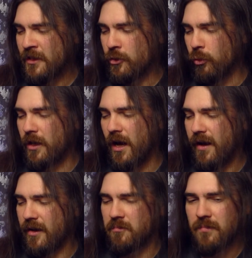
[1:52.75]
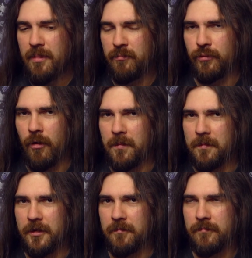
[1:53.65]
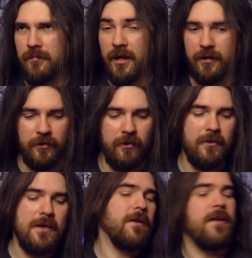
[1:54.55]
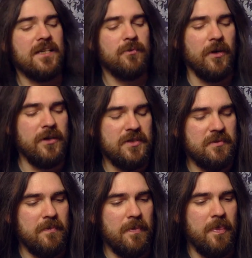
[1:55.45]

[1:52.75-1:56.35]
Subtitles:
Cool guy, probably. I don't know. Next one is